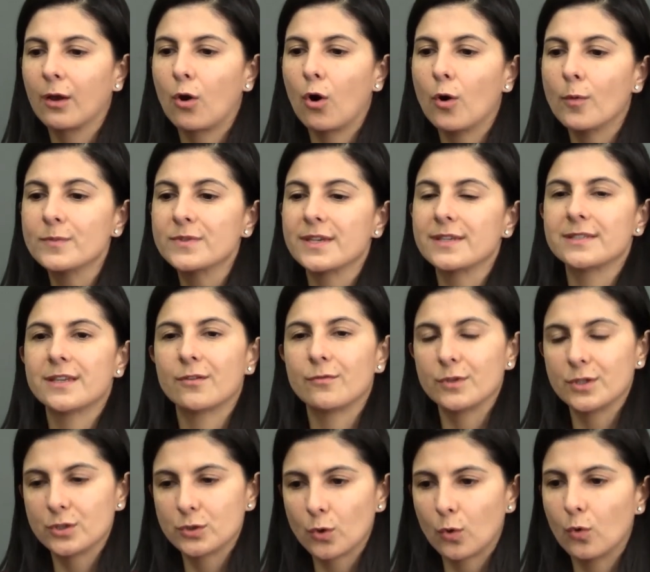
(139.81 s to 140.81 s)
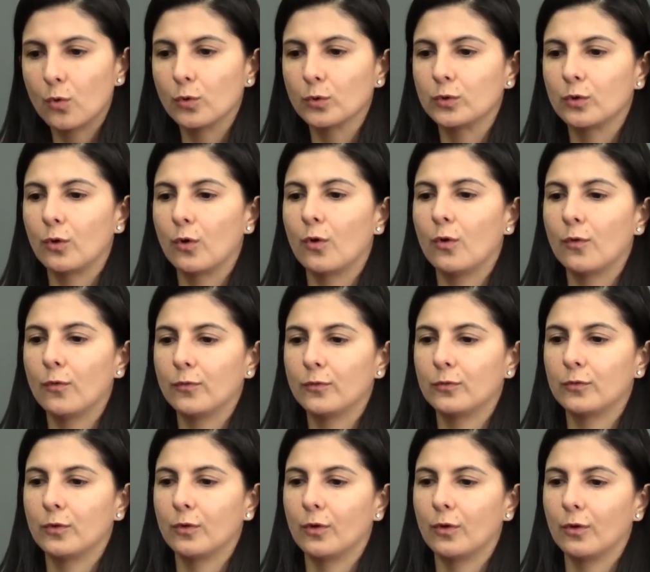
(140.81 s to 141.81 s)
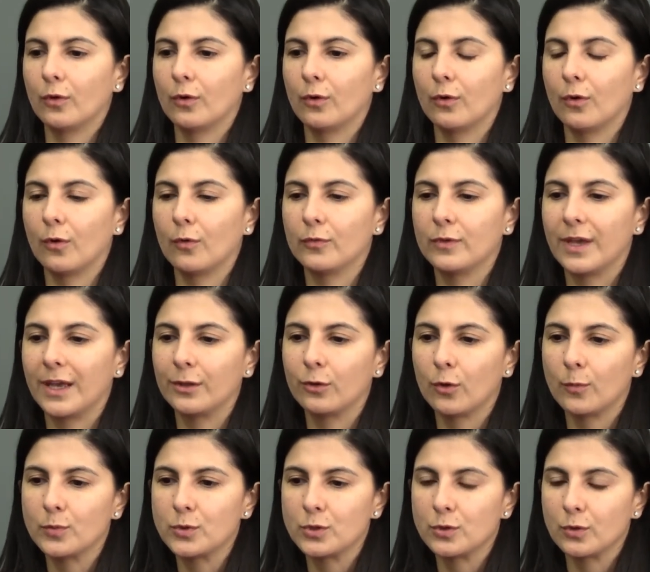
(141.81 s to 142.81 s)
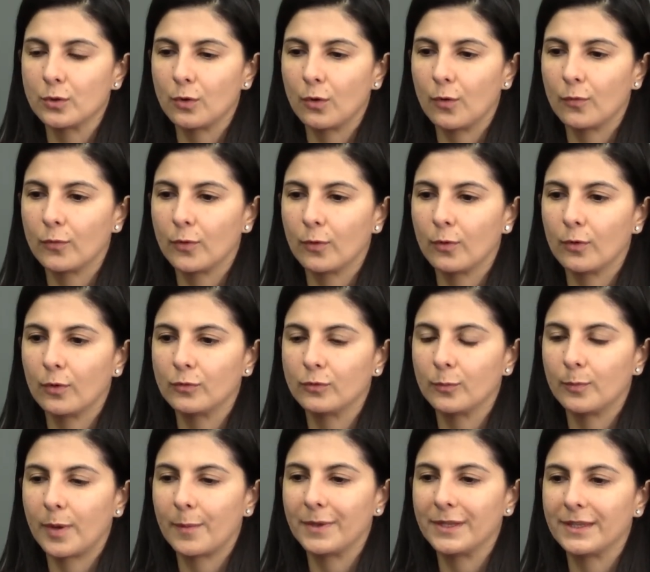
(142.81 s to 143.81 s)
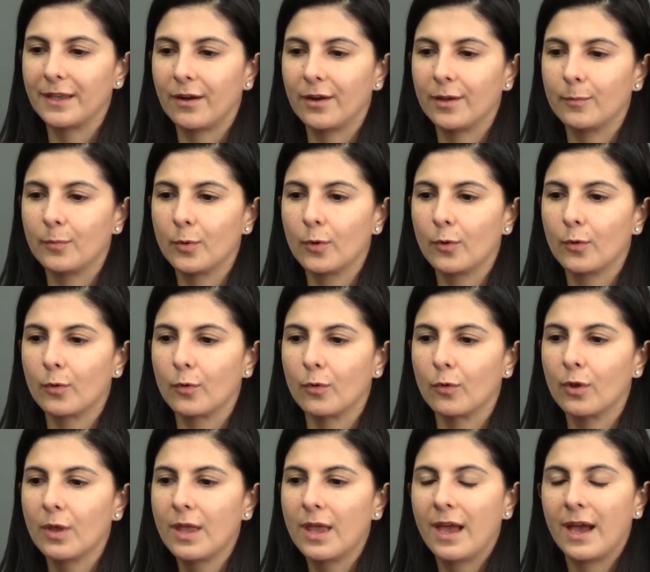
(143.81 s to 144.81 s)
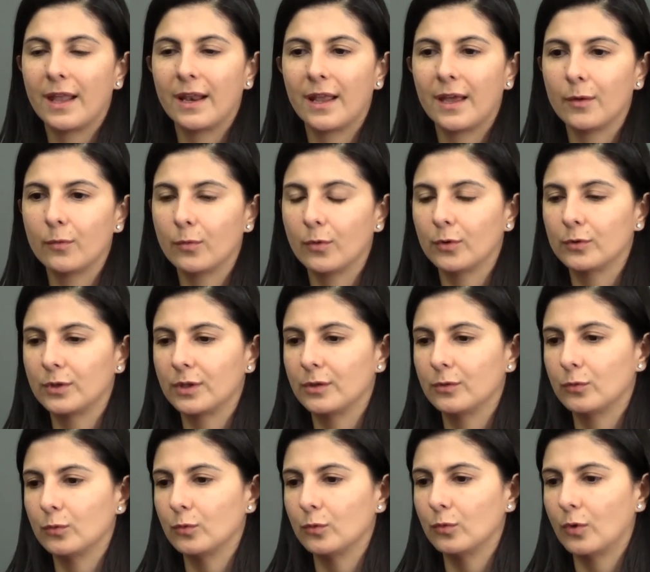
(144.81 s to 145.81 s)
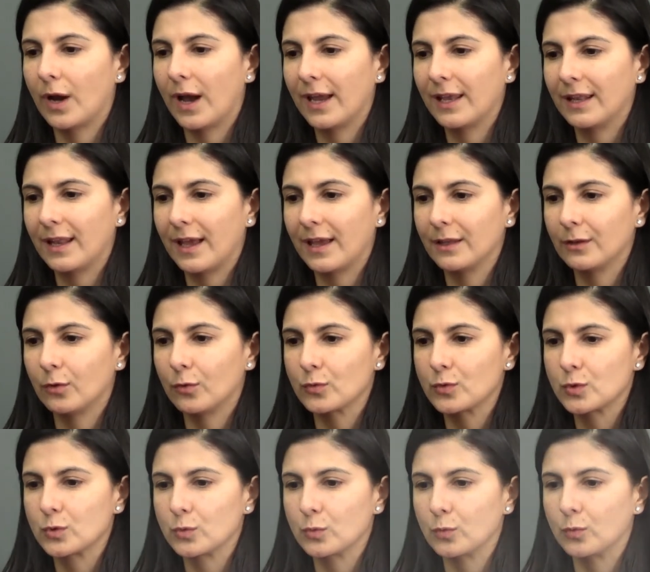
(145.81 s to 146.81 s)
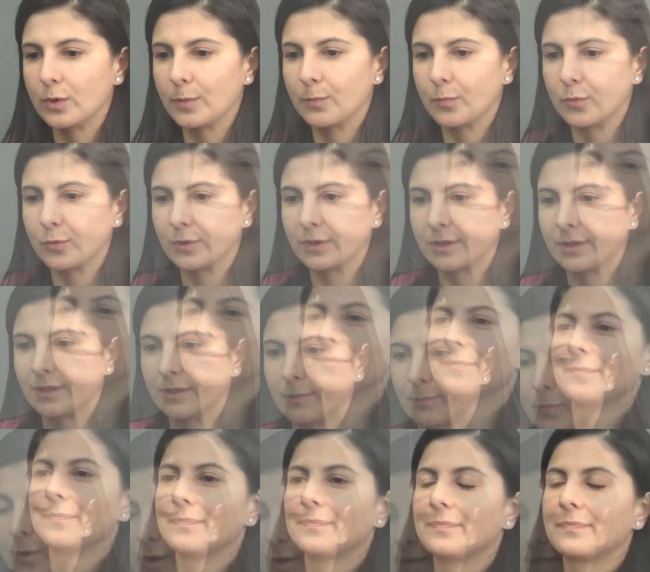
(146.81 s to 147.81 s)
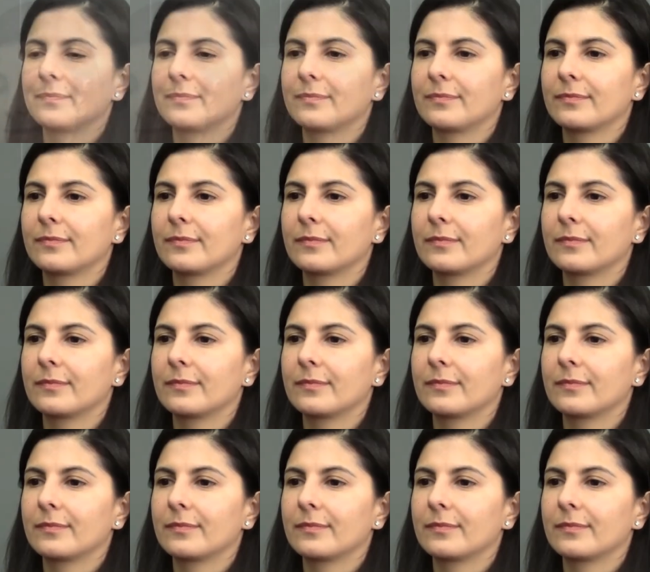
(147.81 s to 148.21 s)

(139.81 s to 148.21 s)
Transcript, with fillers: comes as a result of the of the adoption of the supplementary protocol and I wanted to highlight those two important parts.